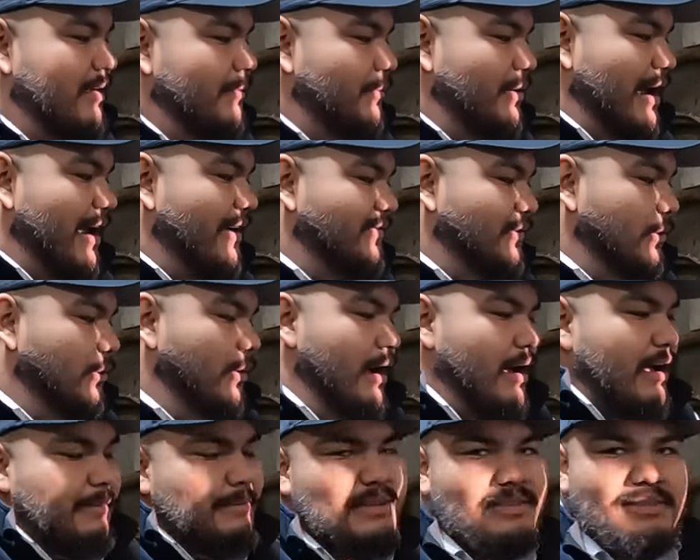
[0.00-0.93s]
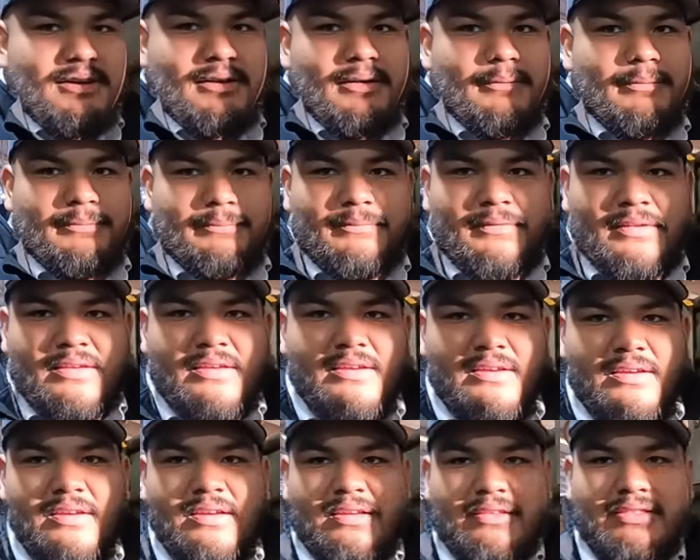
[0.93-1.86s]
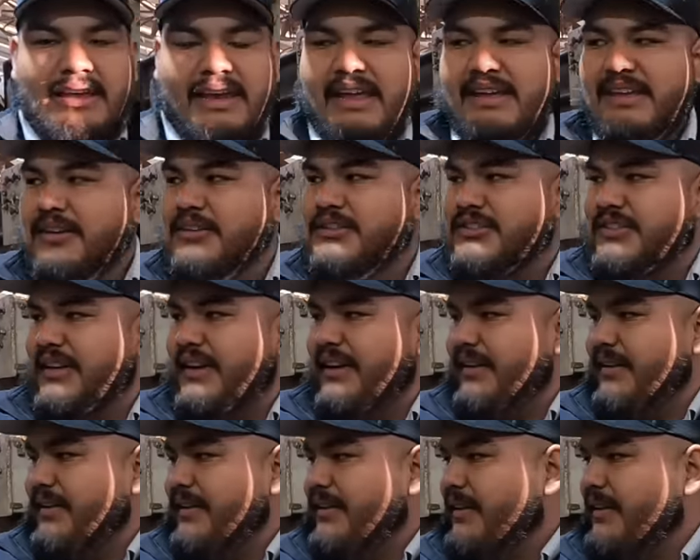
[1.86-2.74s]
But after a while, I mean, they're, they get used to it.